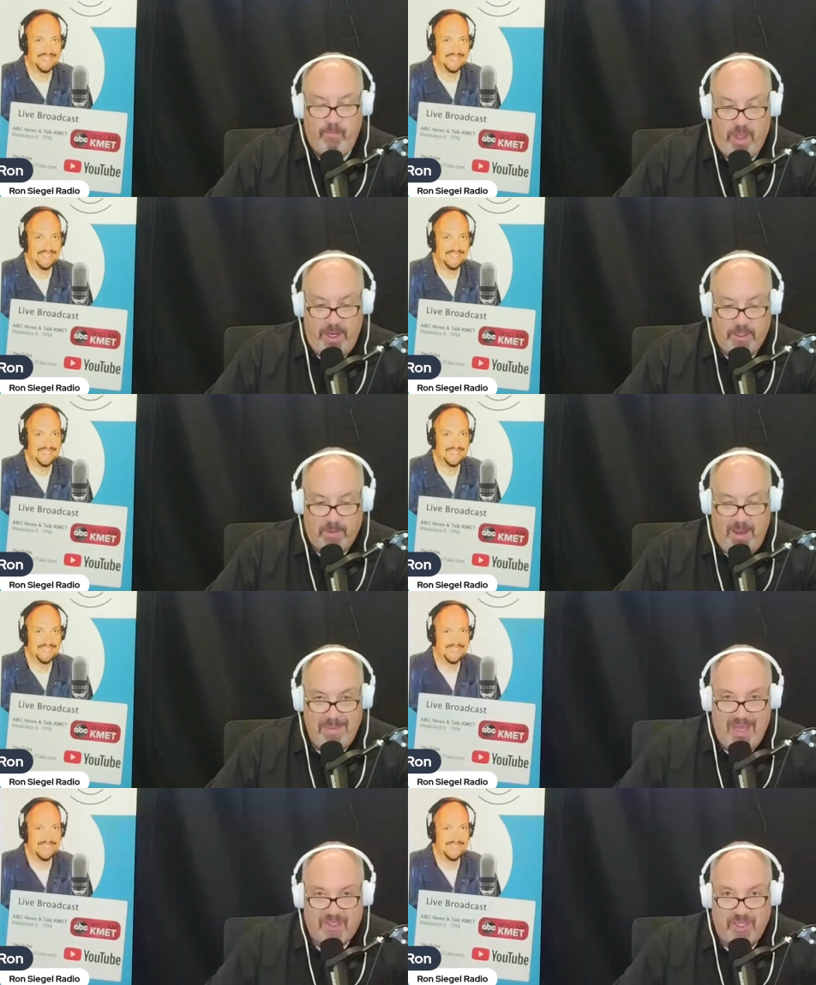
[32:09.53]
Speaker 1: That is my
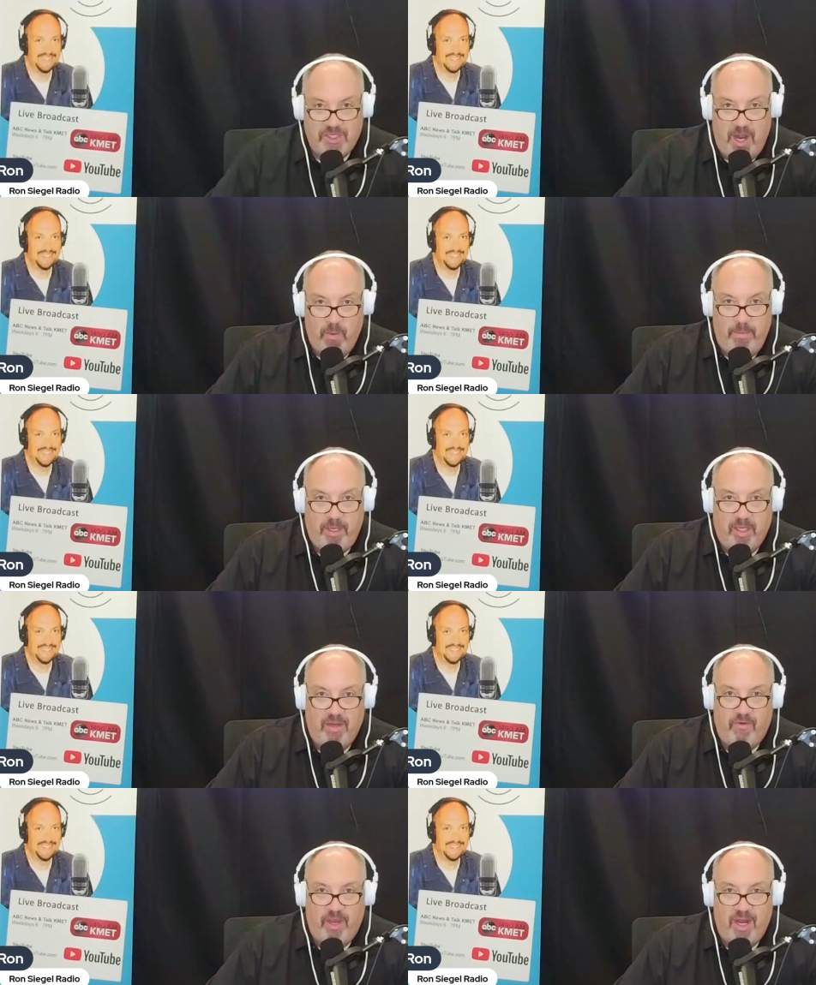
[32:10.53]
message, and I will be
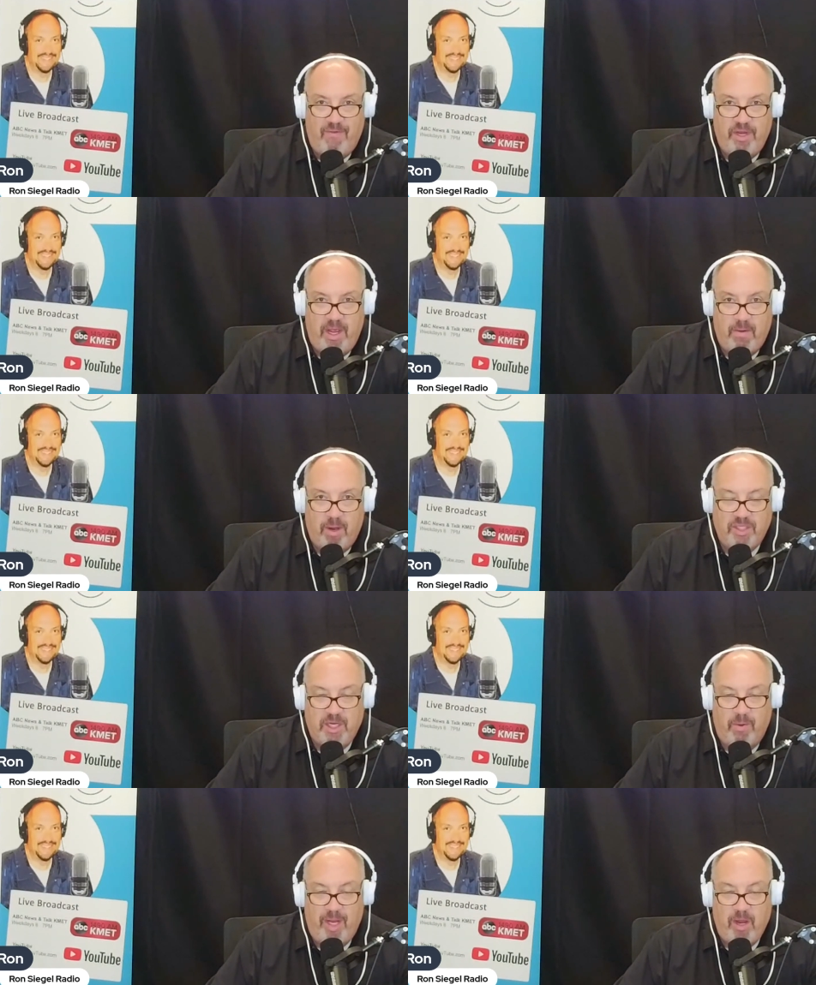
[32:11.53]
delivering it every day on Ron
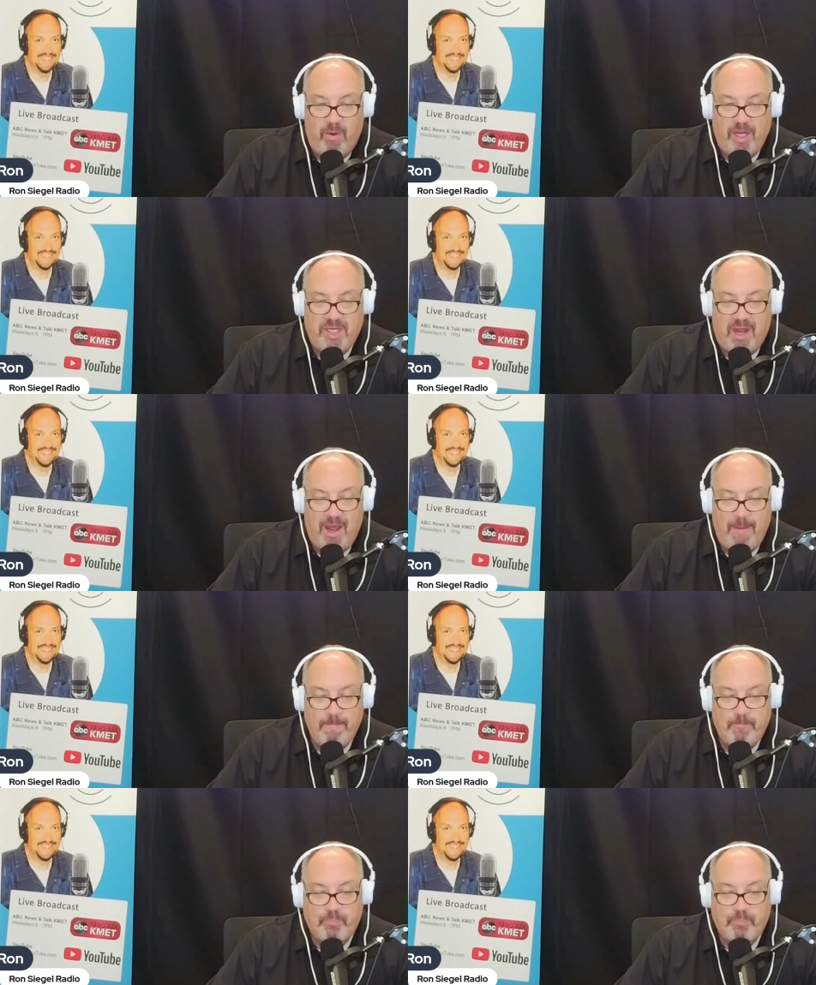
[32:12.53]
Siegel Radio or anytime